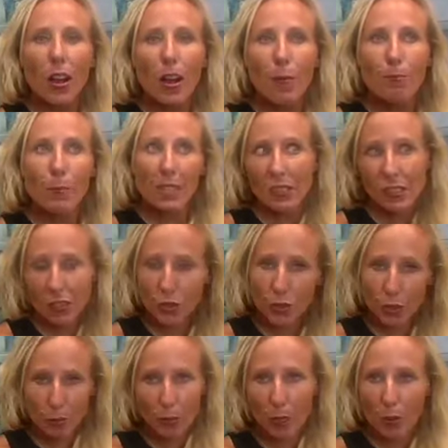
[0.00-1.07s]
mid-century
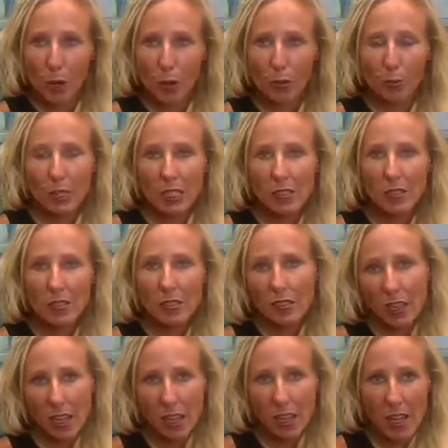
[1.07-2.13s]
boho piece
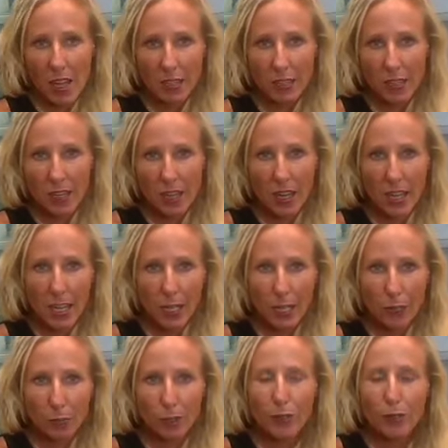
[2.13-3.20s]
that I
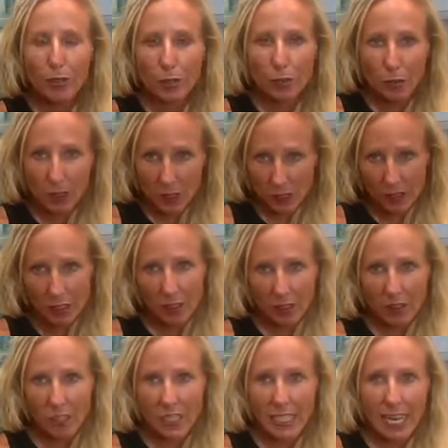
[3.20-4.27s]
previewed the
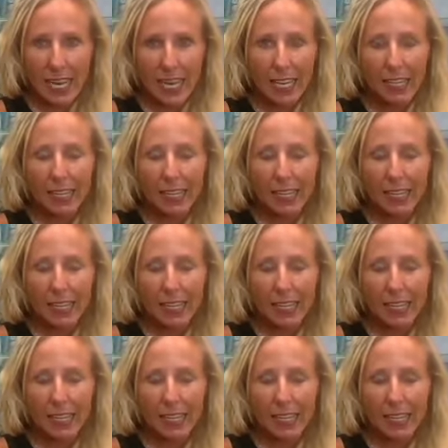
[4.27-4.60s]
other day.